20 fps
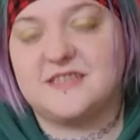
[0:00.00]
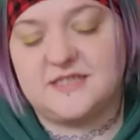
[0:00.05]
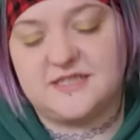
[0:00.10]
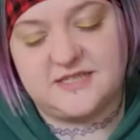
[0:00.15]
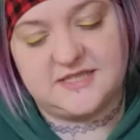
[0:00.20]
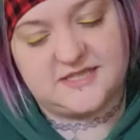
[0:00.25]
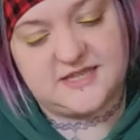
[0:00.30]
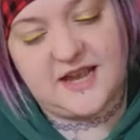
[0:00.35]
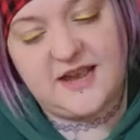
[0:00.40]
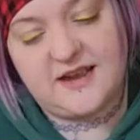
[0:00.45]

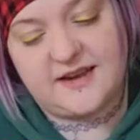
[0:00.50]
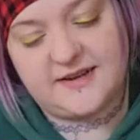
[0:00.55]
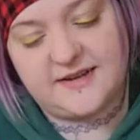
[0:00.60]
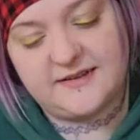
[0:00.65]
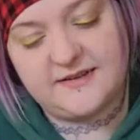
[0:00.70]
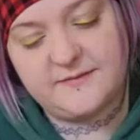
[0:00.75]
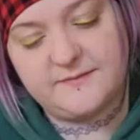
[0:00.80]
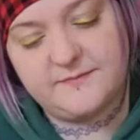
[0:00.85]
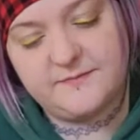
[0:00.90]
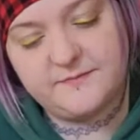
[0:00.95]

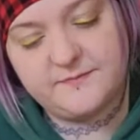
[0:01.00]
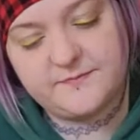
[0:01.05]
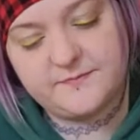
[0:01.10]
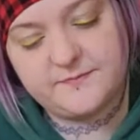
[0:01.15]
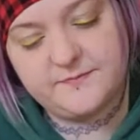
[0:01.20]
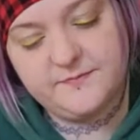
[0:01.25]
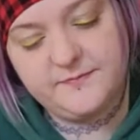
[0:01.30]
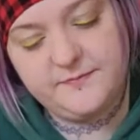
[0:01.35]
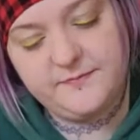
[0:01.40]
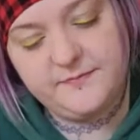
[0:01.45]
design
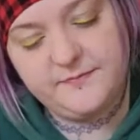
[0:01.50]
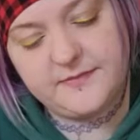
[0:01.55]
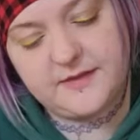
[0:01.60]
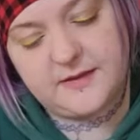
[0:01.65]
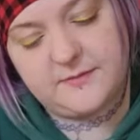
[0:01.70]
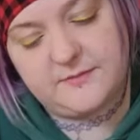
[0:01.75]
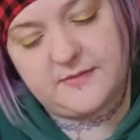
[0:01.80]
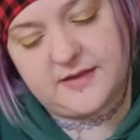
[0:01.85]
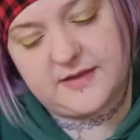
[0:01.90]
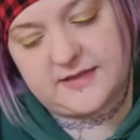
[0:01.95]

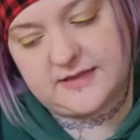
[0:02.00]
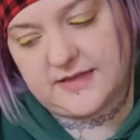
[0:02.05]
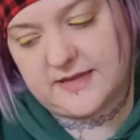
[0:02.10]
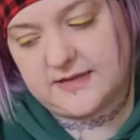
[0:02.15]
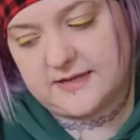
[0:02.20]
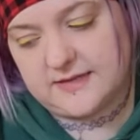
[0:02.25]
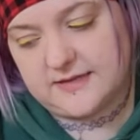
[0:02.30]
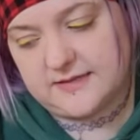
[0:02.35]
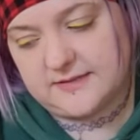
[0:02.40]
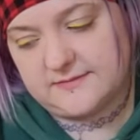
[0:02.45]
and make
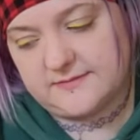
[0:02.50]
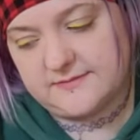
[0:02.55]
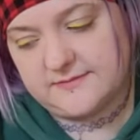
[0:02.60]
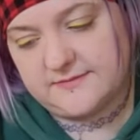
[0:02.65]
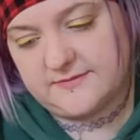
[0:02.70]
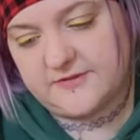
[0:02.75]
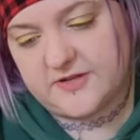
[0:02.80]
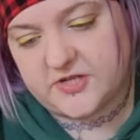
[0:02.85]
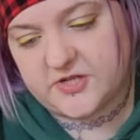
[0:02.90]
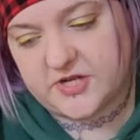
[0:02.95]
like a
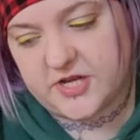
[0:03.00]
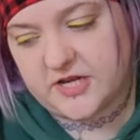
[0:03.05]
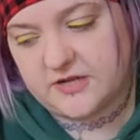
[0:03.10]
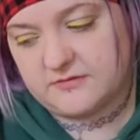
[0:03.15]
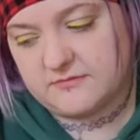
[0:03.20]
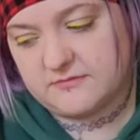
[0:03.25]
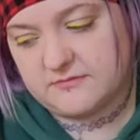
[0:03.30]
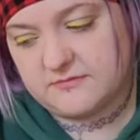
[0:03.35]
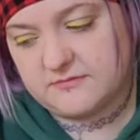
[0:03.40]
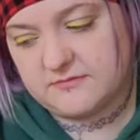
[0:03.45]
fishnet
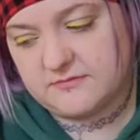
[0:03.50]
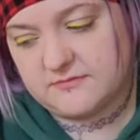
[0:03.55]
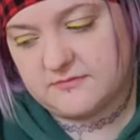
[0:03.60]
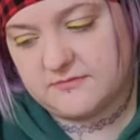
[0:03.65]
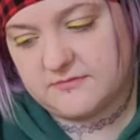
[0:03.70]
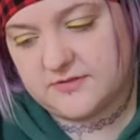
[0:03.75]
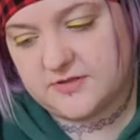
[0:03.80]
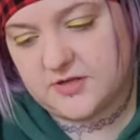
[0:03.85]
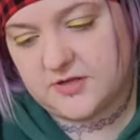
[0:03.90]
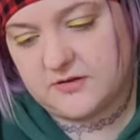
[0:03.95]

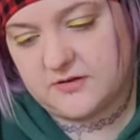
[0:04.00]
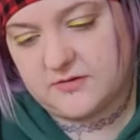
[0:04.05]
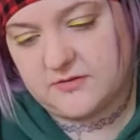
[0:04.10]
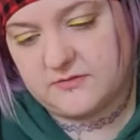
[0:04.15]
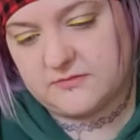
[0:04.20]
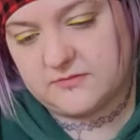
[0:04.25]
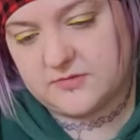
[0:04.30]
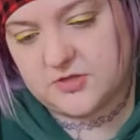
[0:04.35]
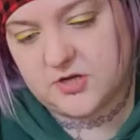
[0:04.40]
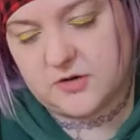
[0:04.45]
sort of
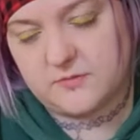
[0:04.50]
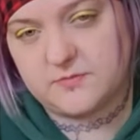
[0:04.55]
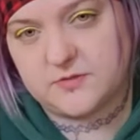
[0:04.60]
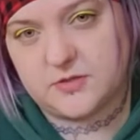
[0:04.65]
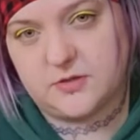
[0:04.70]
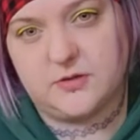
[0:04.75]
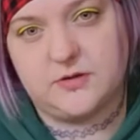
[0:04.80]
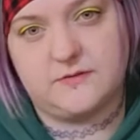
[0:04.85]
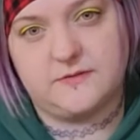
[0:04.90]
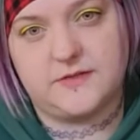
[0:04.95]
top to
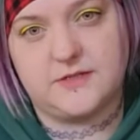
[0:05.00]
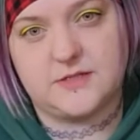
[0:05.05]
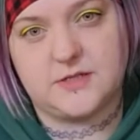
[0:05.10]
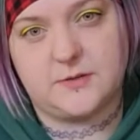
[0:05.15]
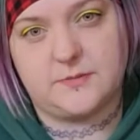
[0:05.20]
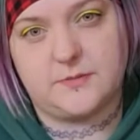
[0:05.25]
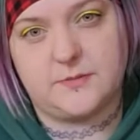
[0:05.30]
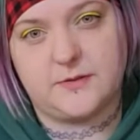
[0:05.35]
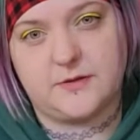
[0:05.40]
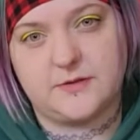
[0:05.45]
go over the
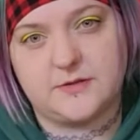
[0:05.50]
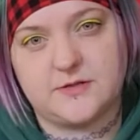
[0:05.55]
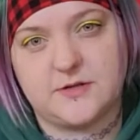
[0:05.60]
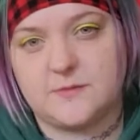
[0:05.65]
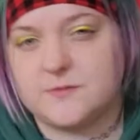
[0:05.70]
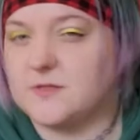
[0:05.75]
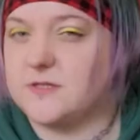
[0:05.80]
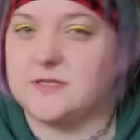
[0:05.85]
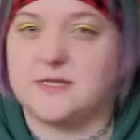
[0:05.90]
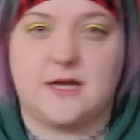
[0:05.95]
top of my other
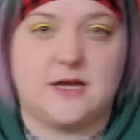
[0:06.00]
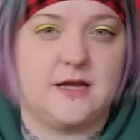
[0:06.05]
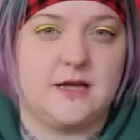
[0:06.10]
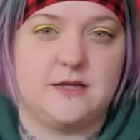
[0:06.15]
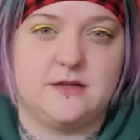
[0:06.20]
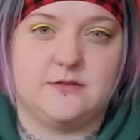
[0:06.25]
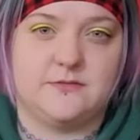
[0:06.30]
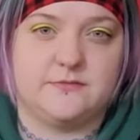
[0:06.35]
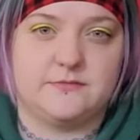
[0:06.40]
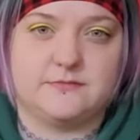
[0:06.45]
tops, because I
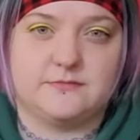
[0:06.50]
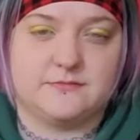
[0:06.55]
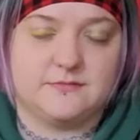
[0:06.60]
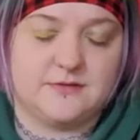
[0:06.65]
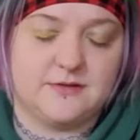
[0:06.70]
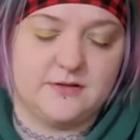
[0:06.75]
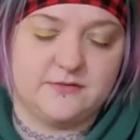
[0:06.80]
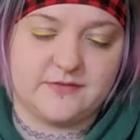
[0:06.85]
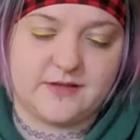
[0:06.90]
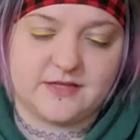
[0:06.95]
love
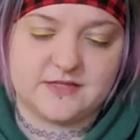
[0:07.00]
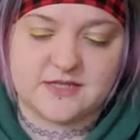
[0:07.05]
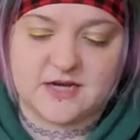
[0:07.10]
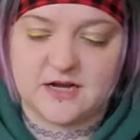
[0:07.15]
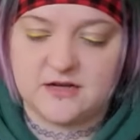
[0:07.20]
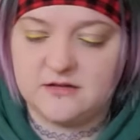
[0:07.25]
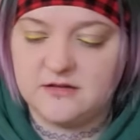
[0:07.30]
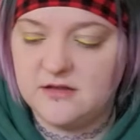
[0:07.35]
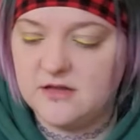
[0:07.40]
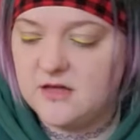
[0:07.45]
that
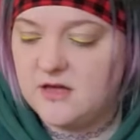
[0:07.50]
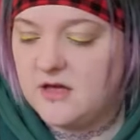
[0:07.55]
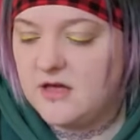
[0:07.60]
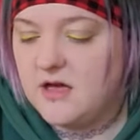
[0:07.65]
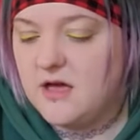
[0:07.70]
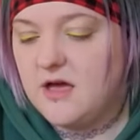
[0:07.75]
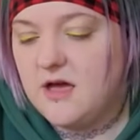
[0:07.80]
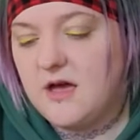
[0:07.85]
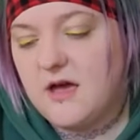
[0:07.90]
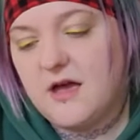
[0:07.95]
style.
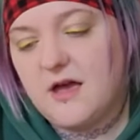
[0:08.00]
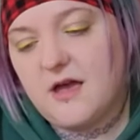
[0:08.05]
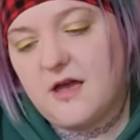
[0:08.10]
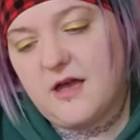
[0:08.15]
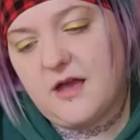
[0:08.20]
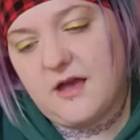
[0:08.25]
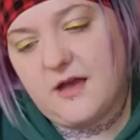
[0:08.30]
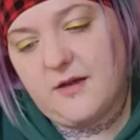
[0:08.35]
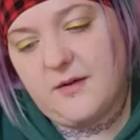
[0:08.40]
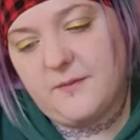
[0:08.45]

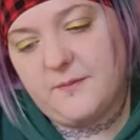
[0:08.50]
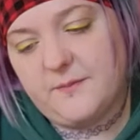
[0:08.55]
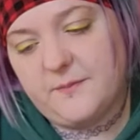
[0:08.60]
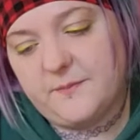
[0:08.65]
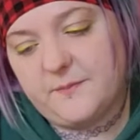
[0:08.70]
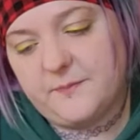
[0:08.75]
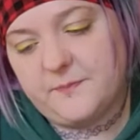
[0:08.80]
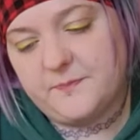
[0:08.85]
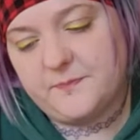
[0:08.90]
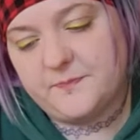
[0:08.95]
But